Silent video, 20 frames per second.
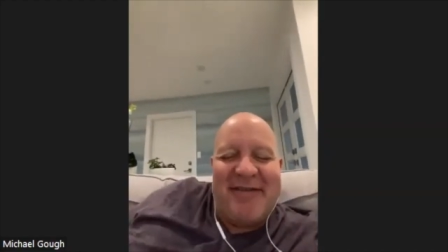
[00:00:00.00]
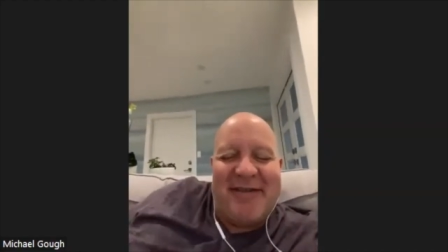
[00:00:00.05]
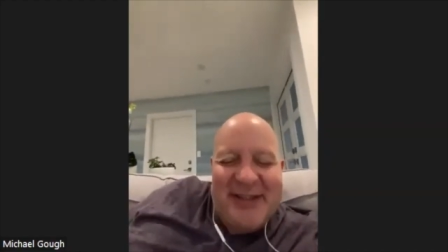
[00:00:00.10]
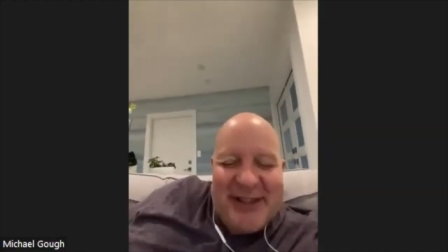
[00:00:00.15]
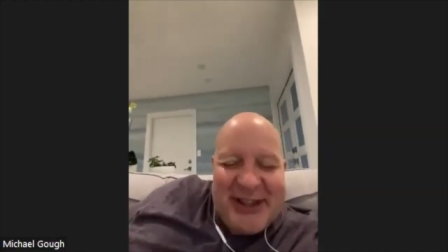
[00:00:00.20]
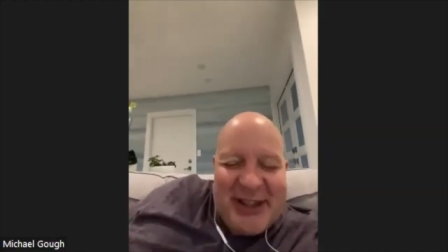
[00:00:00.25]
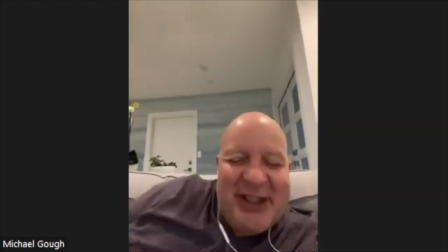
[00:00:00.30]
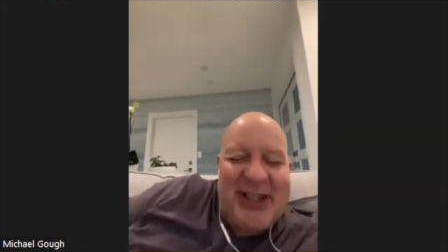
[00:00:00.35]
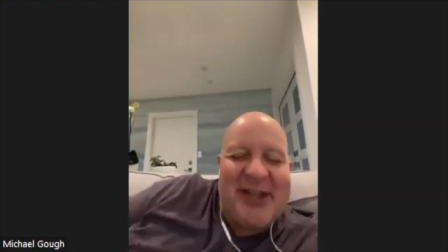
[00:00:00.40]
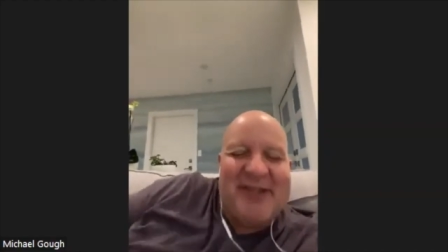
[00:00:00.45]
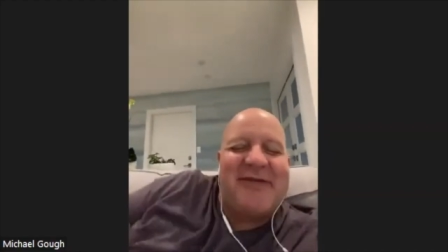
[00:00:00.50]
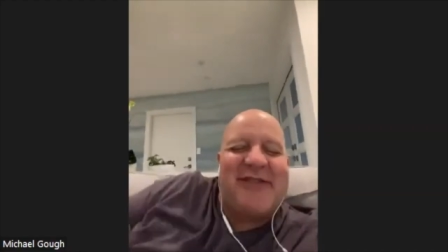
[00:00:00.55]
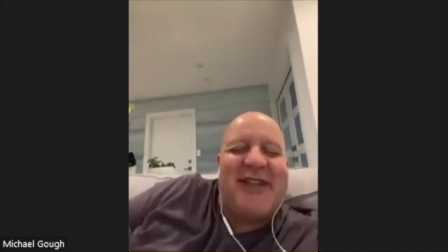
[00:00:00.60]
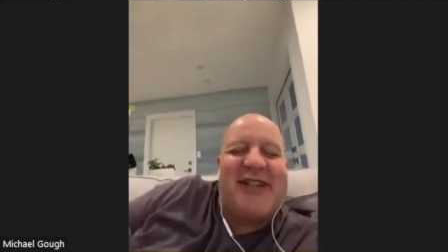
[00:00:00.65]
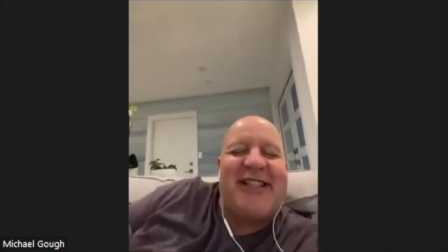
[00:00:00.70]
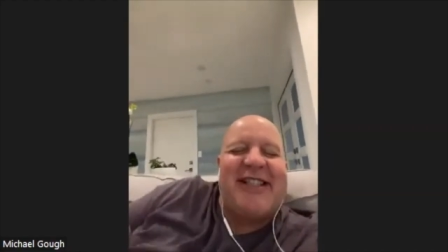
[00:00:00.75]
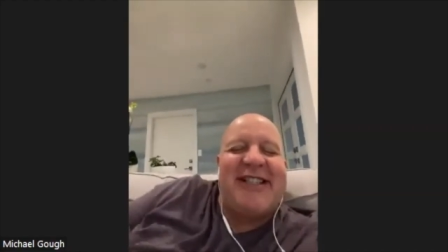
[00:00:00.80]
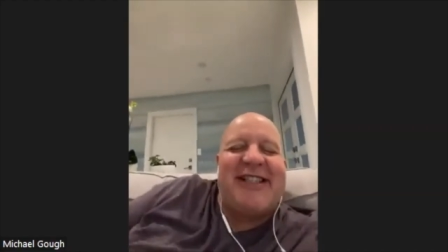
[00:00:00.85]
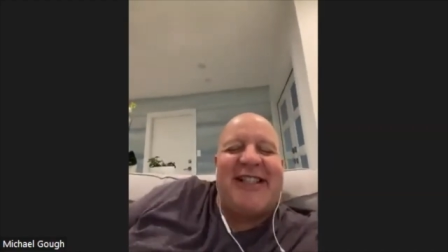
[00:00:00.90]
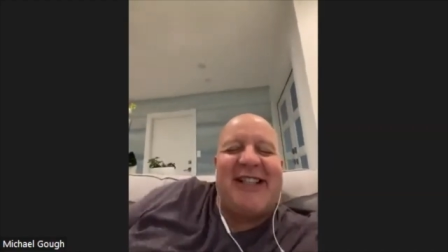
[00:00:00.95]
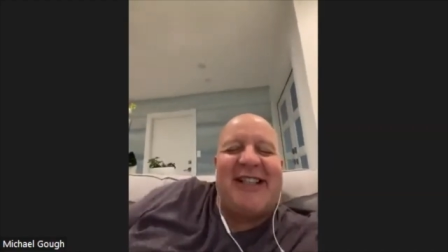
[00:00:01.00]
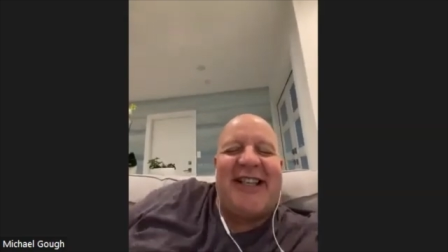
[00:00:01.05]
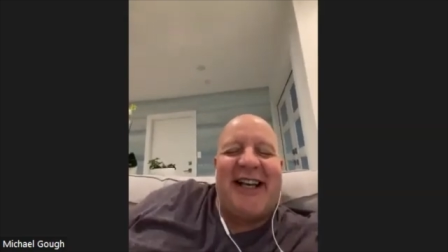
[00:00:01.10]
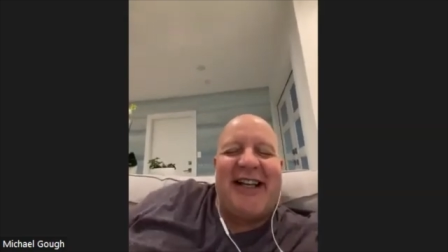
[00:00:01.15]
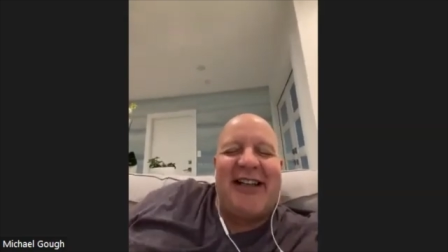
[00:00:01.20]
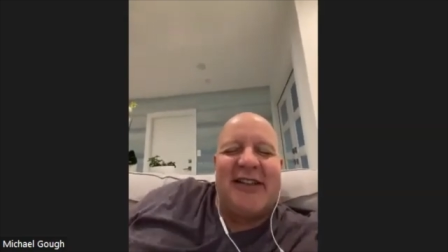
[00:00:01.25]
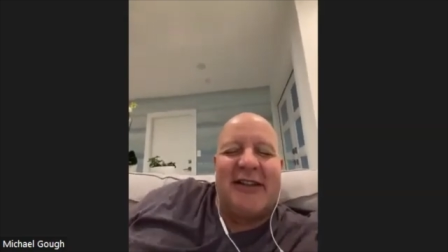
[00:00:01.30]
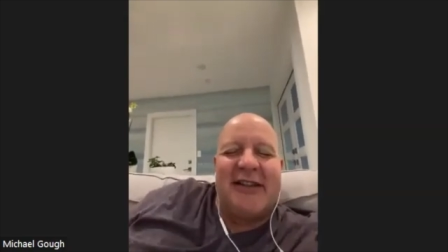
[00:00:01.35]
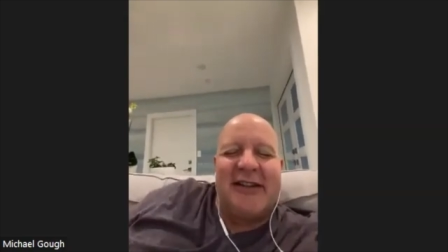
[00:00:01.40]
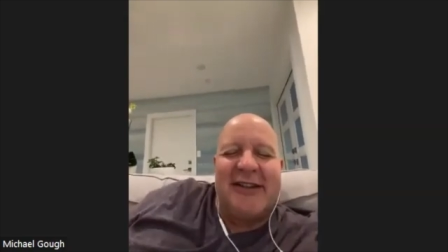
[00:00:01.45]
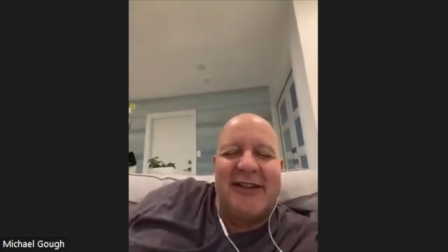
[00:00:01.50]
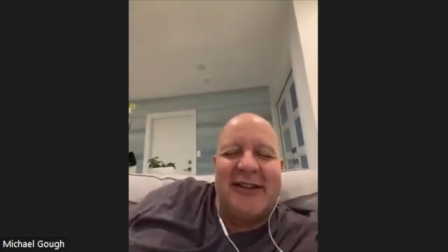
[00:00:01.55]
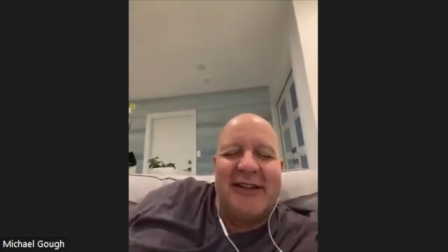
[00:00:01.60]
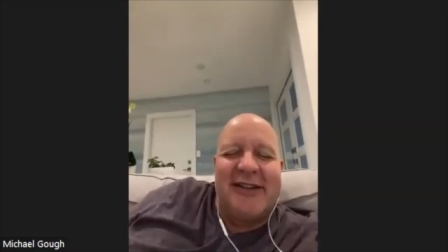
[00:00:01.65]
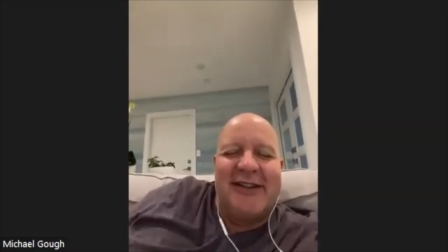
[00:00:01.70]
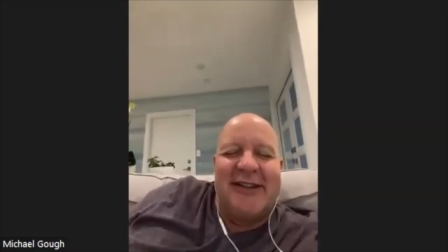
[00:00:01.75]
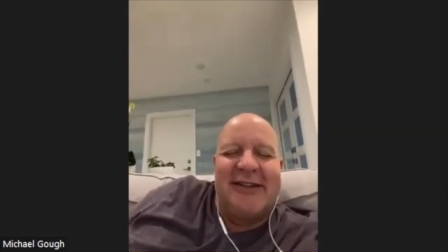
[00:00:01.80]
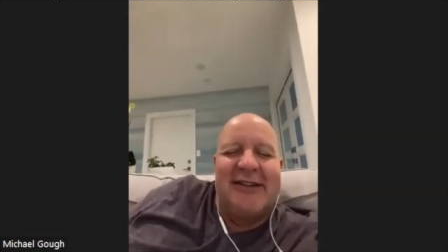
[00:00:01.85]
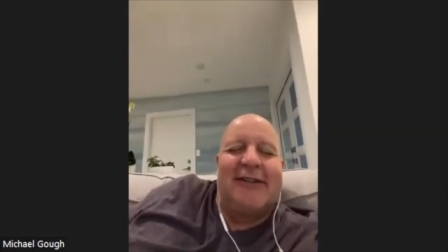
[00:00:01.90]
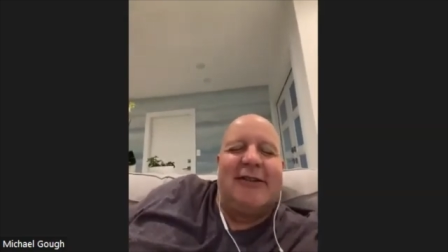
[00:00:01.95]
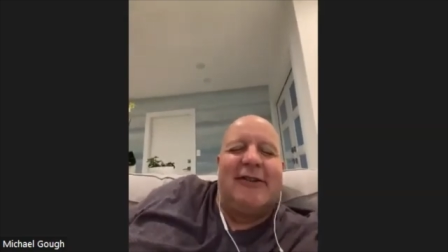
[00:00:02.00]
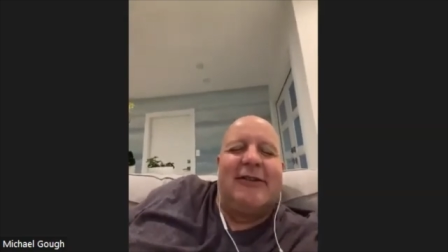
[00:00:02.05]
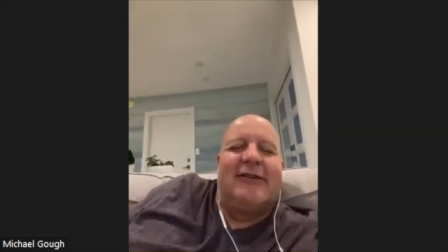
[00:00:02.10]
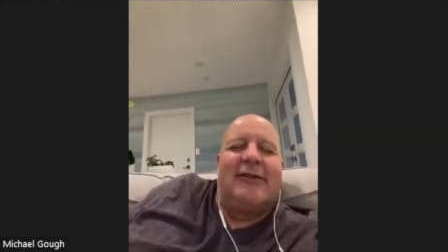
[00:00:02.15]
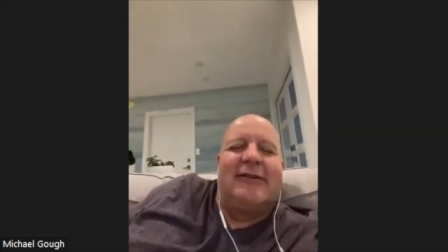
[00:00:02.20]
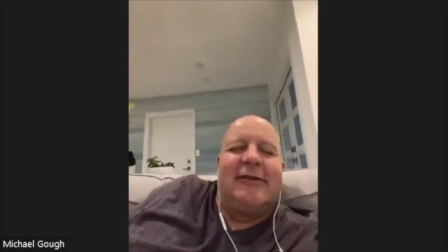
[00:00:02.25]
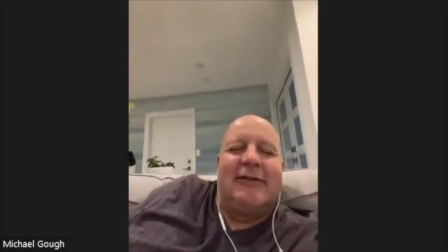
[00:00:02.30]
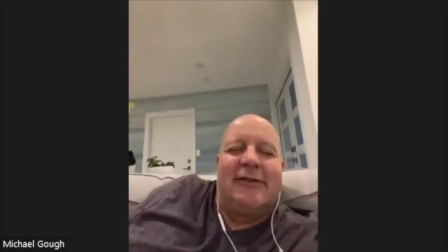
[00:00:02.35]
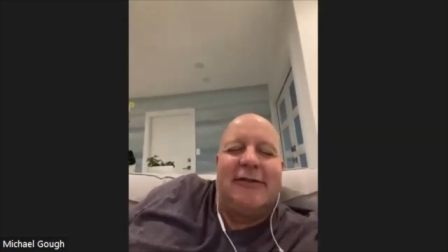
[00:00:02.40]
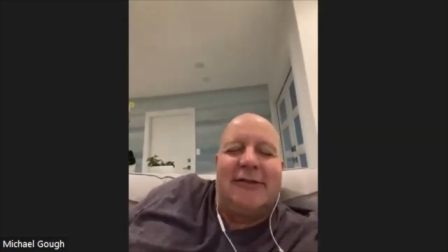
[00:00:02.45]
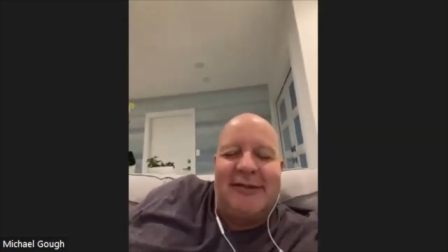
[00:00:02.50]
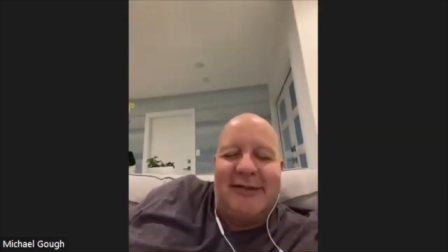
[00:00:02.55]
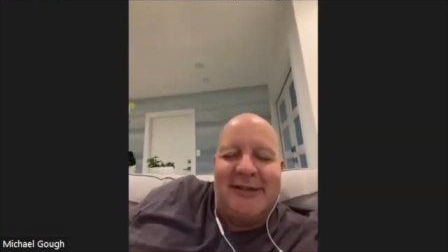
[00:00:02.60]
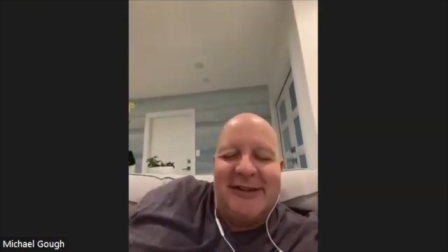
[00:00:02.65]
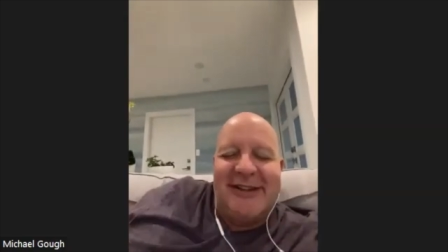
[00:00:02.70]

shift into that. Oh.